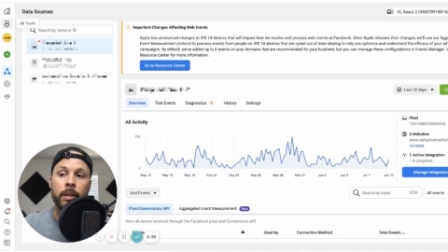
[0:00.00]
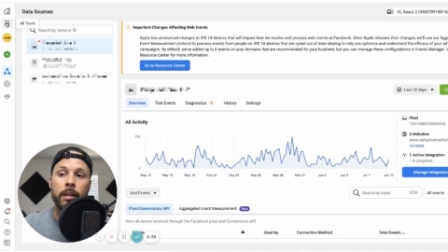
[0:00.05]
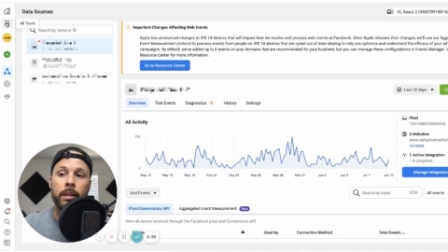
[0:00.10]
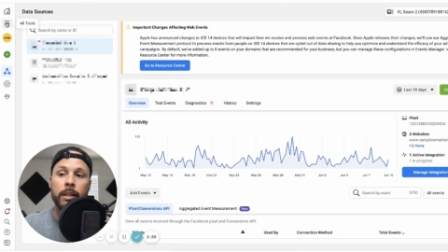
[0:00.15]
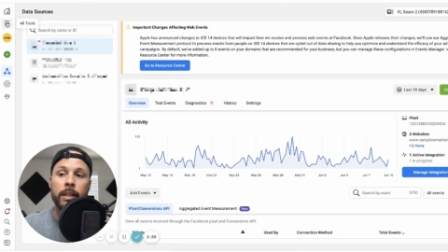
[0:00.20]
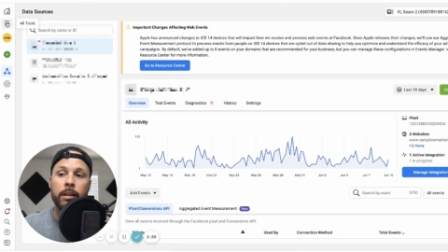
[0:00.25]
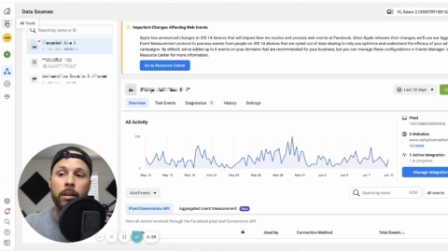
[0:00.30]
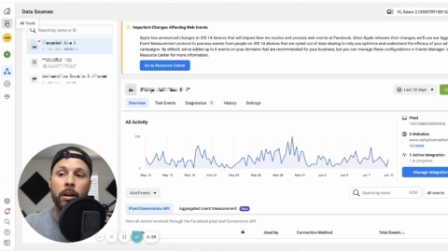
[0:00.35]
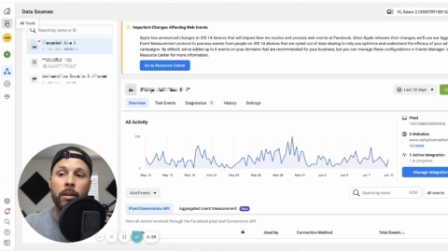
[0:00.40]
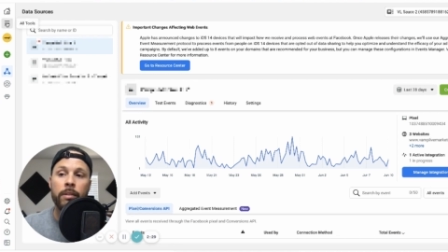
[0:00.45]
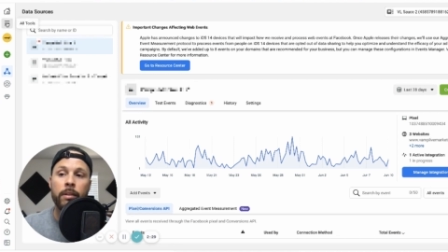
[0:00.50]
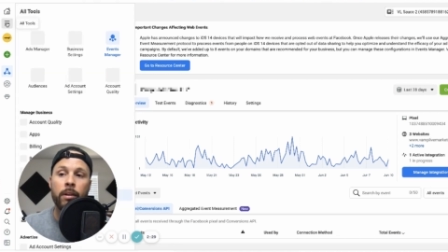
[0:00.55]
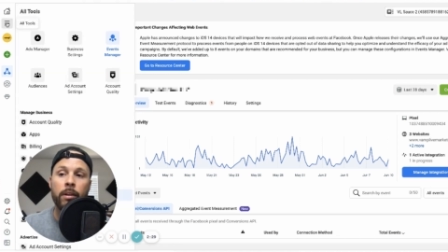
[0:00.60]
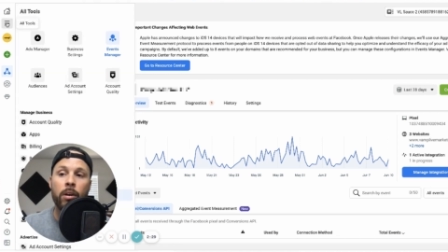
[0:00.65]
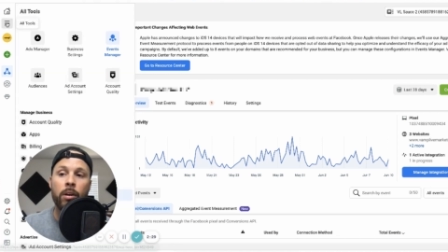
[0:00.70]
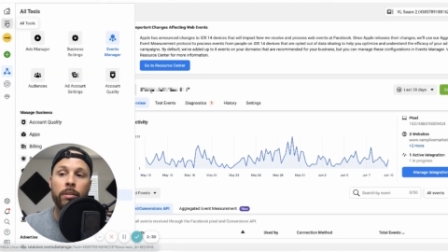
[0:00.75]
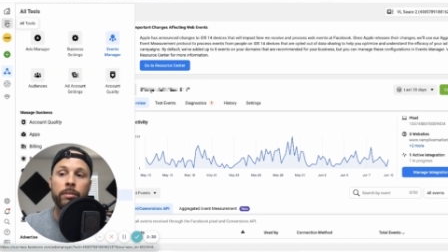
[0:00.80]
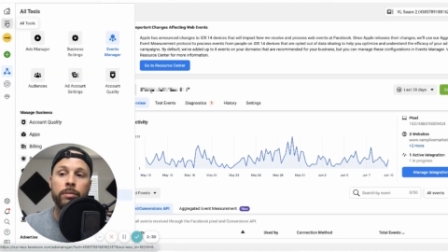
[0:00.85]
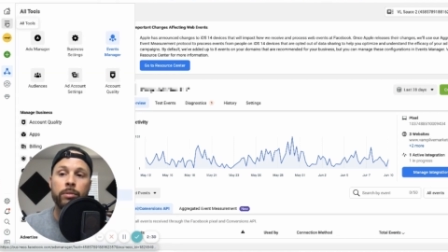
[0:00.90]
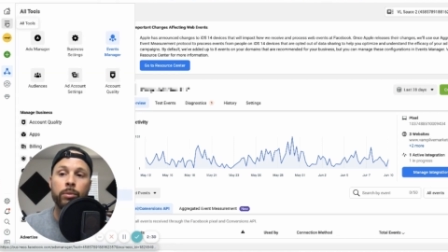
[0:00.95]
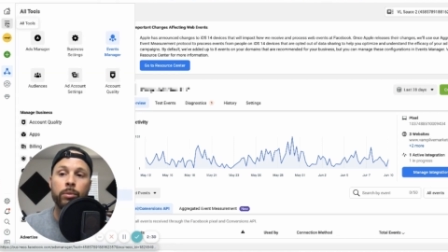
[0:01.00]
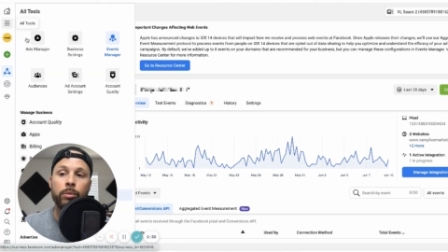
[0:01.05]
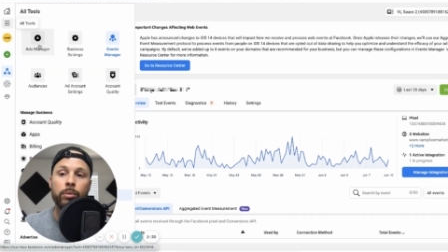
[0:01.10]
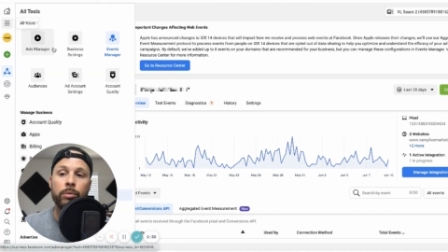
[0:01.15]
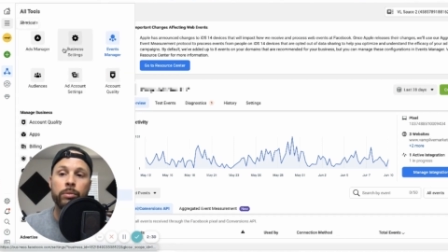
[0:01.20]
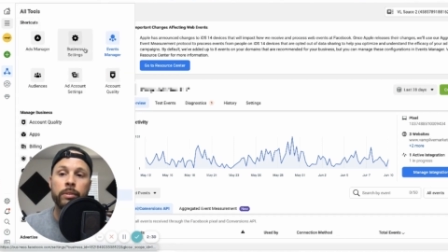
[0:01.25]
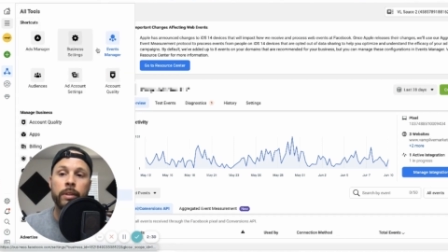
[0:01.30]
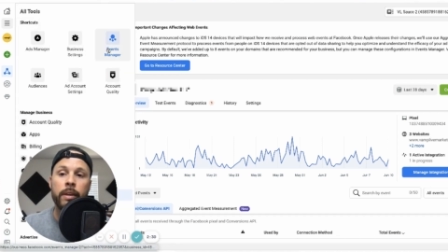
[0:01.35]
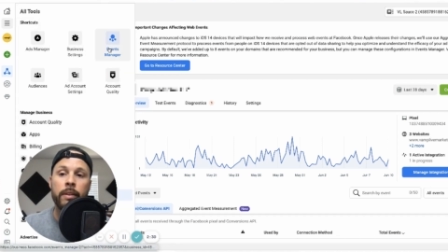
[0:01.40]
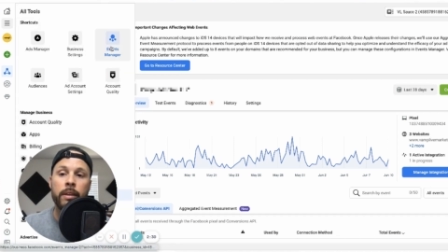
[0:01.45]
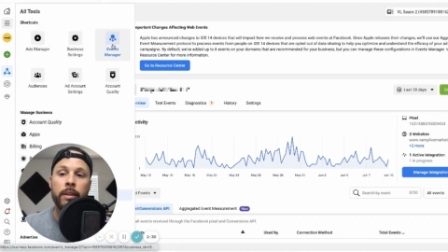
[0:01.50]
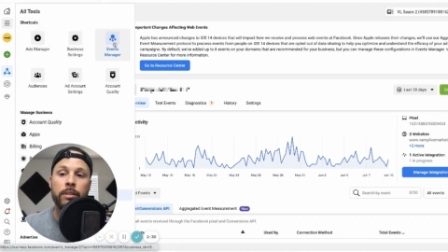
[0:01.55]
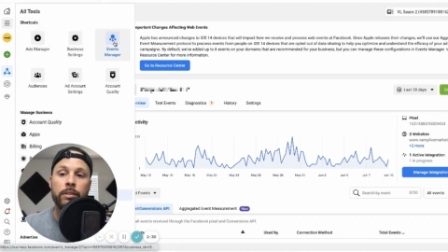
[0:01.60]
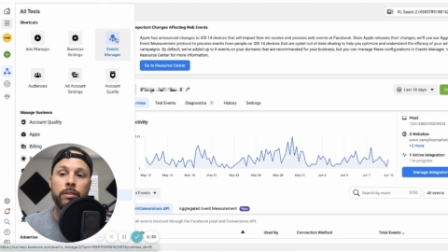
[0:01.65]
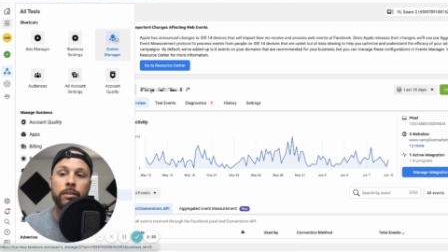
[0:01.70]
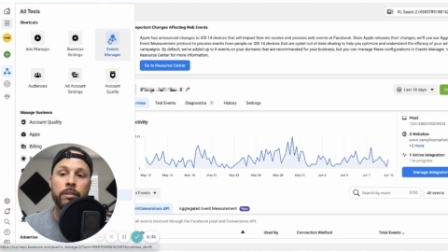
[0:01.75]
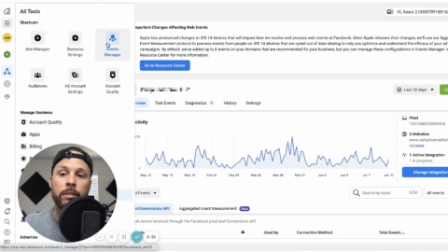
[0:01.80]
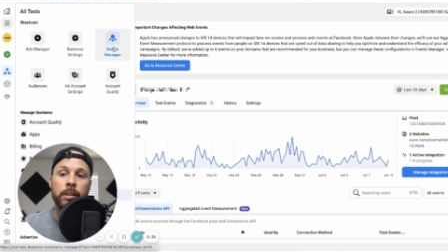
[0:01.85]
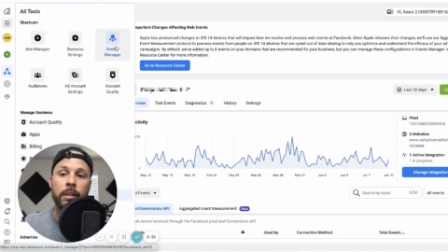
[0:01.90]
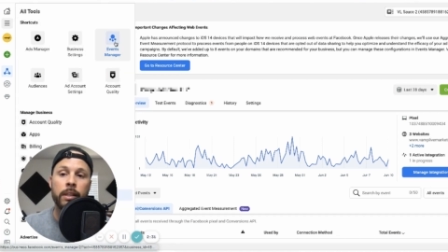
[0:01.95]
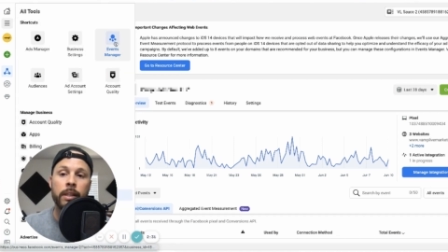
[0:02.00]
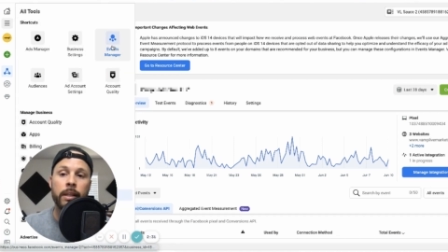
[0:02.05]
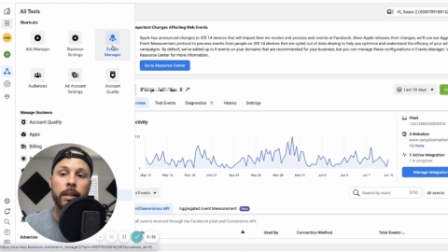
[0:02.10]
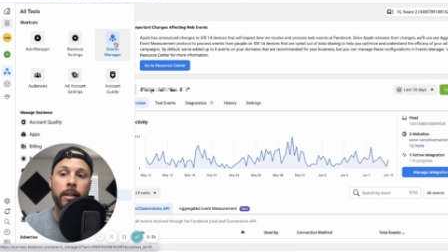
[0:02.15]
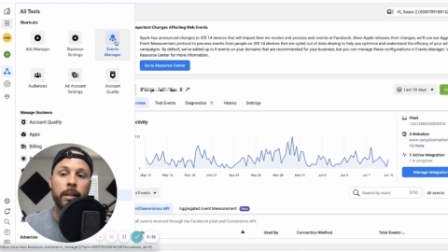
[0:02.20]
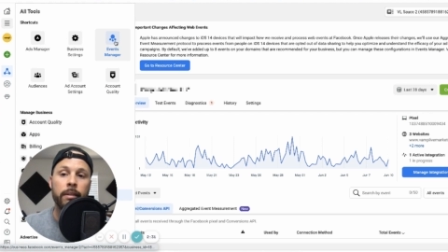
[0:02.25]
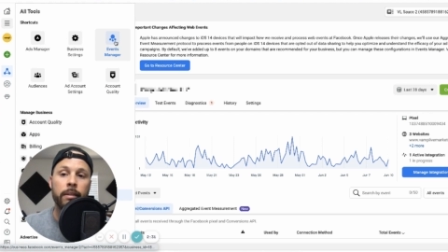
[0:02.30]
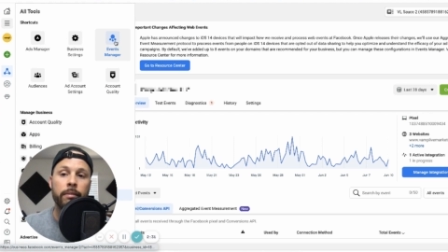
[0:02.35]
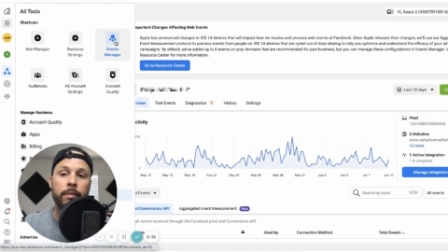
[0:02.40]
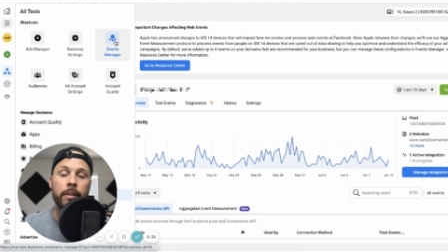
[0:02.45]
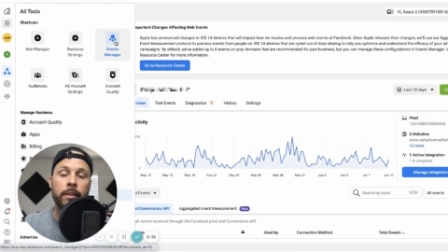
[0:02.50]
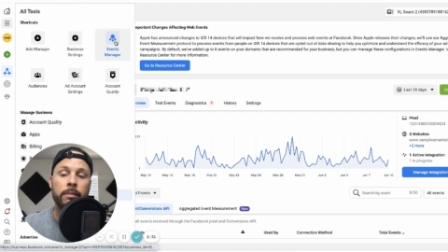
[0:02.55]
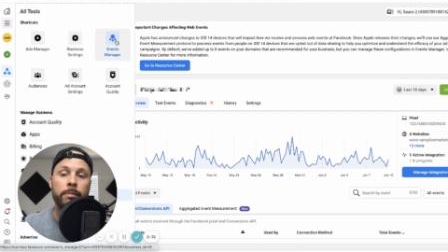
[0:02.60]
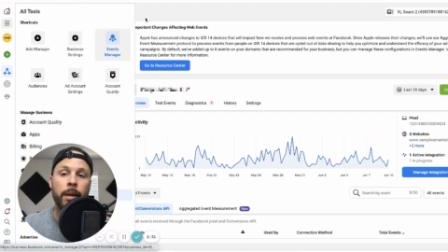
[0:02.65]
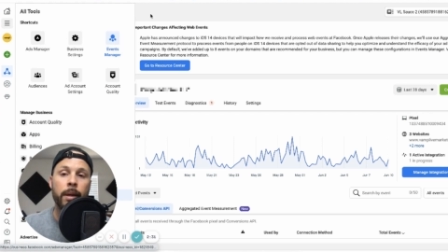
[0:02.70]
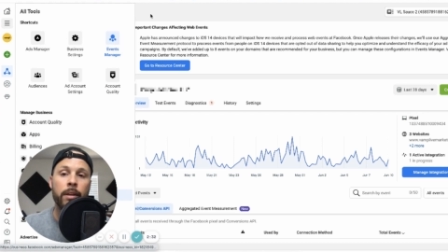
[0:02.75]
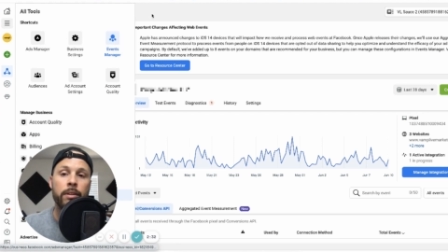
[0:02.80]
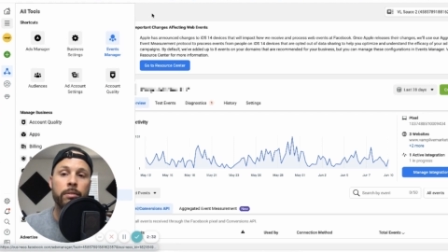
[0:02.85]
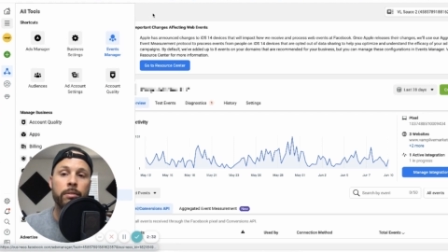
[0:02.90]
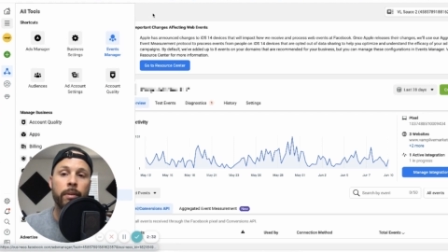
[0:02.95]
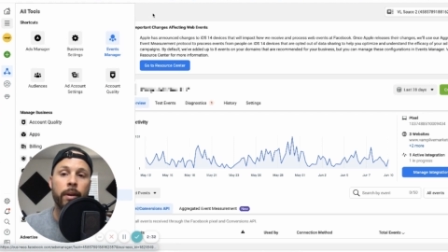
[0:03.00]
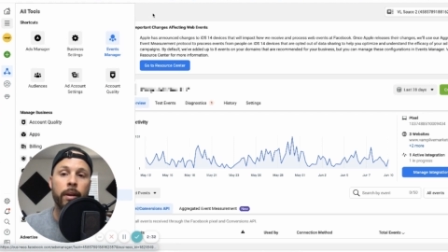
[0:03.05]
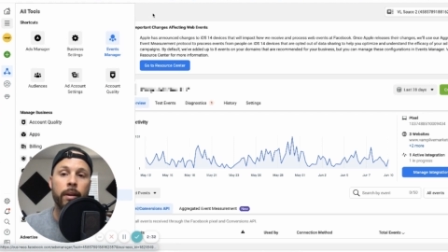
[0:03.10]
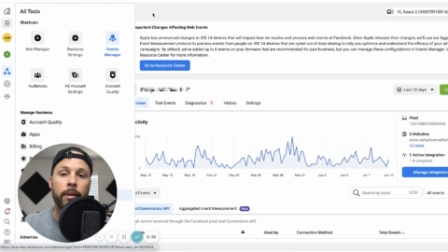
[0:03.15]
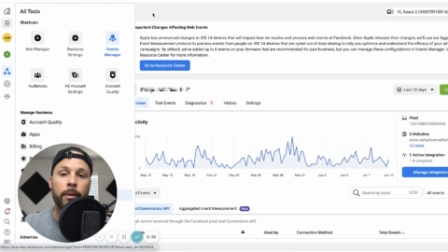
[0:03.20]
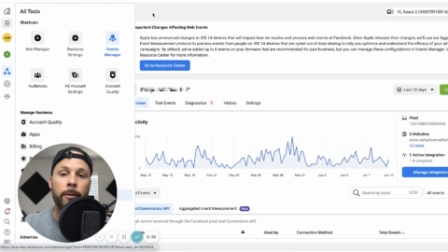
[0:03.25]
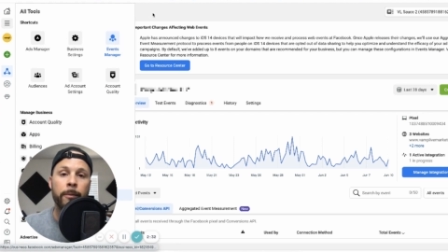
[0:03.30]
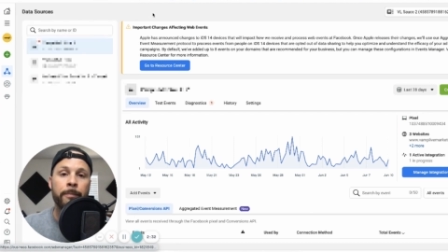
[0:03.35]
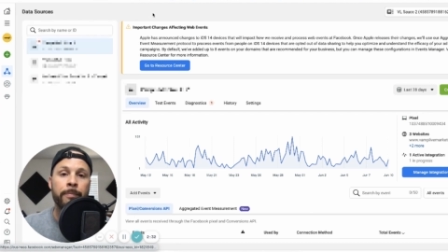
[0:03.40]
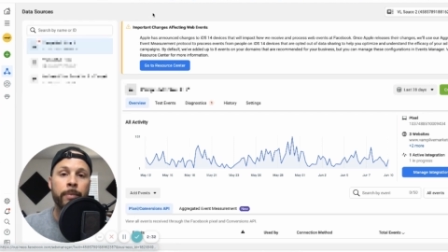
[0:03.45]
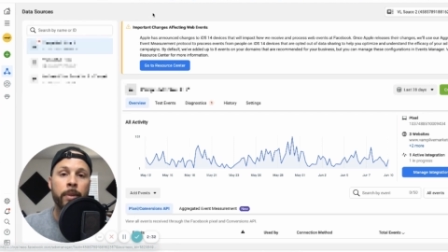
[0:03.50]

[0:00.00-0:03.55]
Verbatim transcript: click on the all tools and then just click events manager right here.